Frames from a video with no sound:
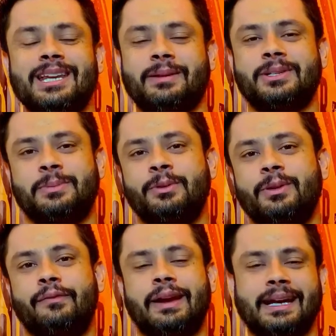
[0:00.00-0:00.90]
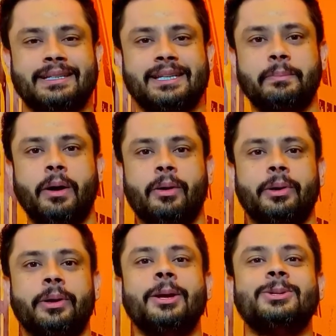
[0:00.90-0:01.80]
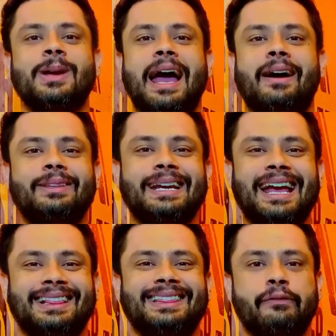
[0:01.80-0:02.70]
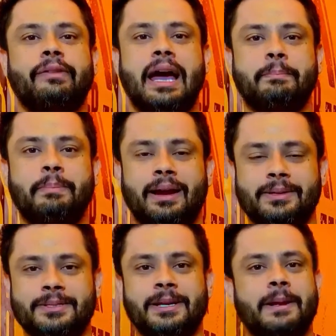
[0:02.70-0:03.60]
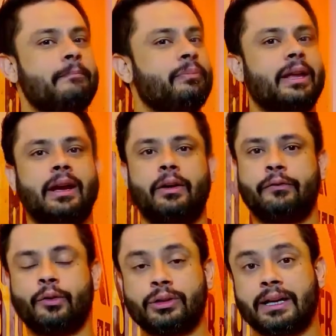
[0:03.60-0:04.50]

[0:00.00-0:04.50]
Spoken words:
tablespoon of flaxseed powder to have that healthy fat balance. For the